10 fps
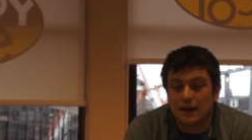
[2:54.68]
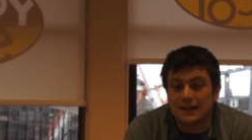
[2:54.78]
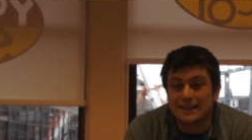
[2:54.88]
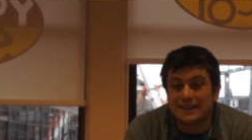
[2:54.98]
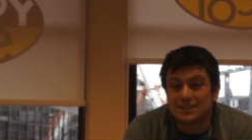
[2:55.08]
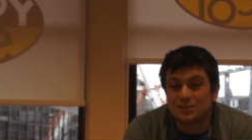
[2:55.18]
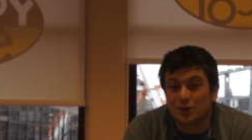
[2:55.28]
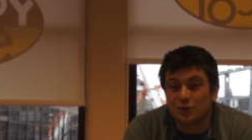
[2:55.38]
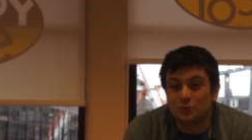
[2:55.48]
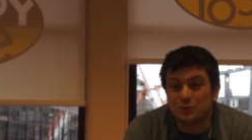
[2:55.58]
and then the
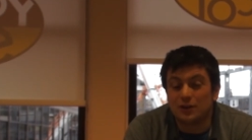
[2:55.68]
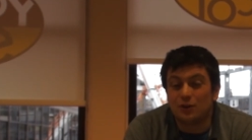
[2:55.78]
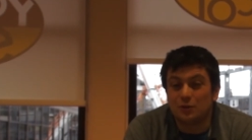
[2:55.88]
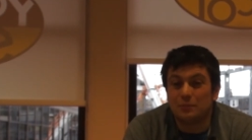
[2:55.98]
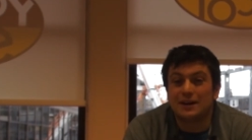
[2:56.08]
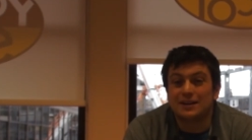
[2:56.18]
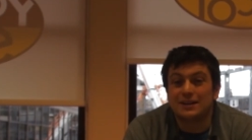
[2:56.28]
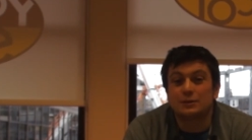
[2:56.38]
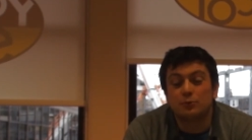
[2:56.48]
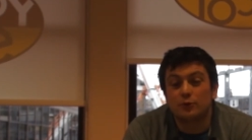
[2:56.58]
sound will
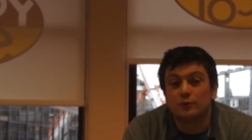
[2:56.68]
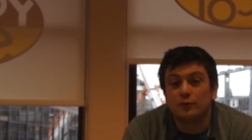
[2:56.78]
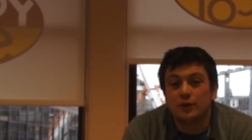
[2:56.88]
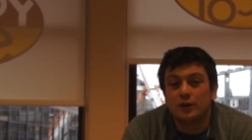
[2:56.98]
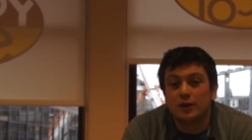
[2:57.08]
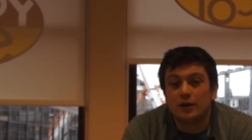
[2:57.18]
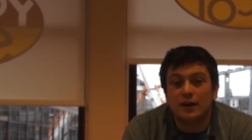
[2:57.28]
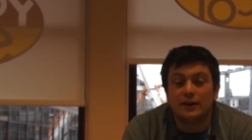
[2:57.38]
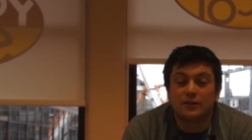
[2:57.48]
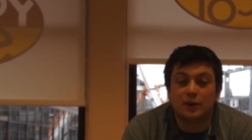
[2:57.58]
automatically improve.
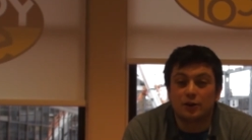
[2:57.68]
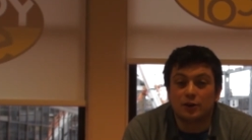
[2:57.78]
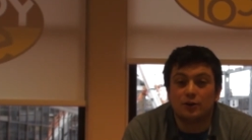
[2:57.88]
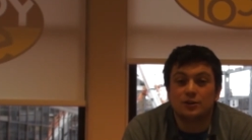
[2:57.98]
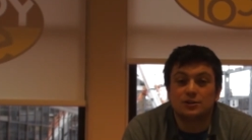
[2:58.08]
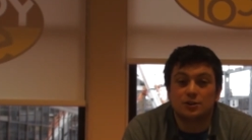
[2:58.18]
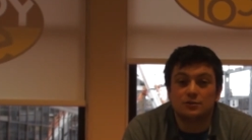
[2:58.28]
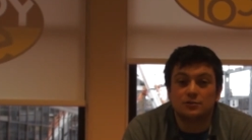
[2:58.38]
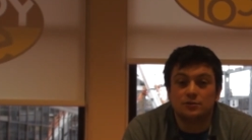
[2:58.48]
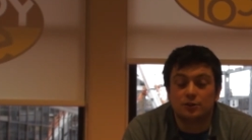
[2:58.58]
If the aircon is
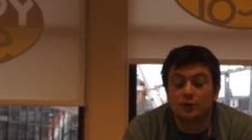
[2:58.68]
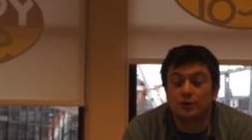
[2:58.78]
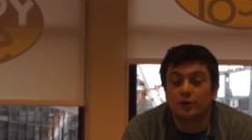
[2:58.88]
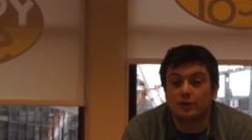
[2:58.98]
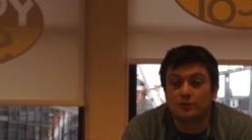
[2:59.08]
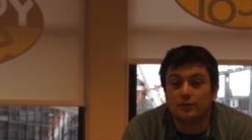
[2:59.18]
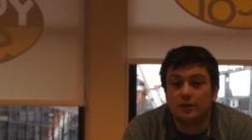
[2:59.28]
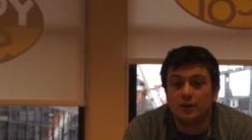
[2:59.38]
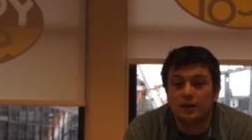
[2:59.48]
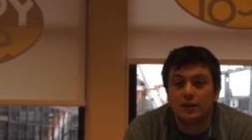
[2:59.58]
on, turn it off.
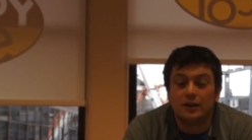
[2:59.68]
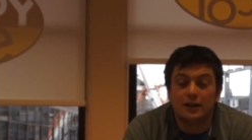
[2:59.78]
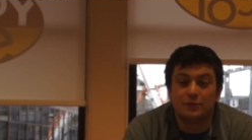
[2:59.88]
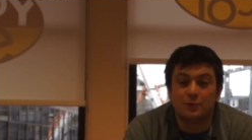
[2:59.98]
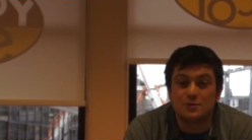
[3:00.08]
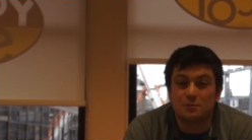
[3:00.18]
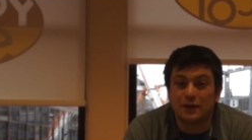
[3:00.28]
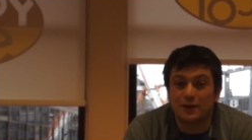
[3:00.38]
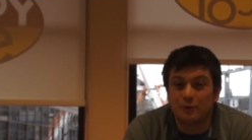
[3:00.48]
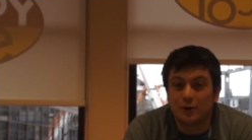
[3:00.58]
If there was a
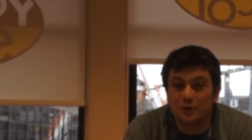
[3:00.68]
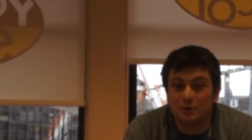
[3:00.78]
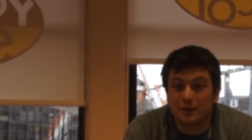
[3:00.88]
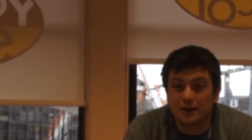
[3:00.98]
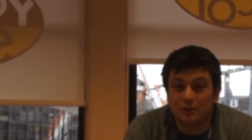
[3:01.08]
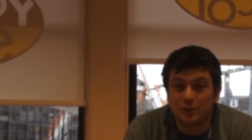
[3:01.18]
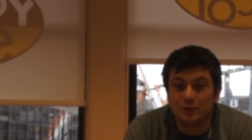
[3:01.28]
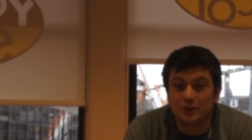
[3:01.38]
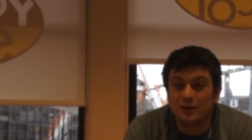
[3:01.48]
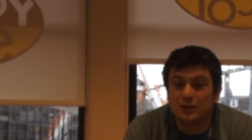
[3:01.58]
big crowd in the
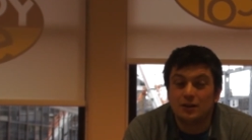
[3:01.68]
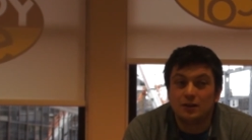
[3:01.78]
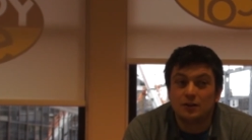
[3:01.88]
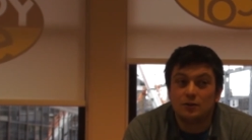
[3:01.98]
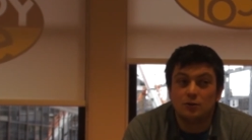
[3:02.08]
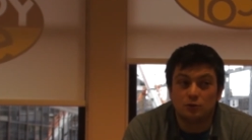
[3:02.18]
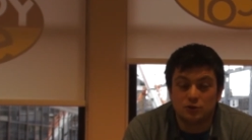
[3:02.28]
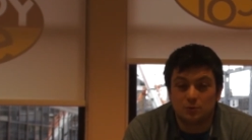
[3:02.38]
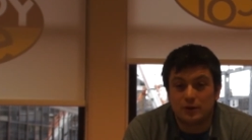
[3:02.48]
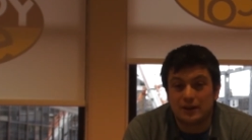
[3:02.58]
background, go
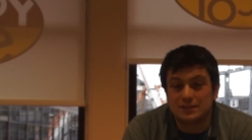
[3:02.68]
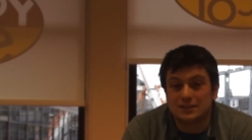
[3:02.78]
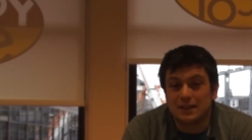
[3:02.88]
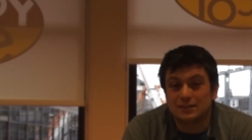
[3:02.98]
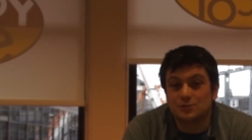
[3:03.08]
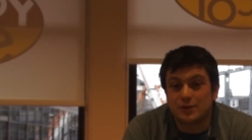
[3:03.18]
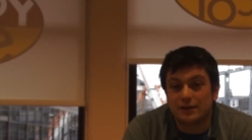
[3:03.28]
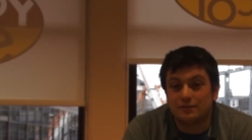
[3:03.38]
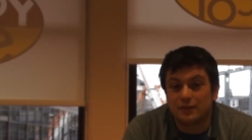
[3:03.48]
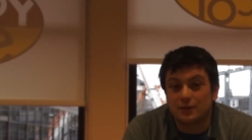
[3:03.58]
somewhere else and try
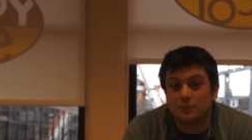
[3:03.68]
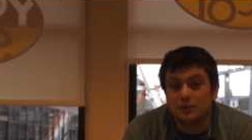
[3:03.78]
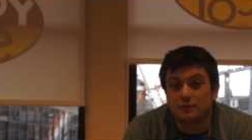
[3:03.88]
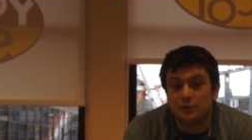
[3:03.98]
and film the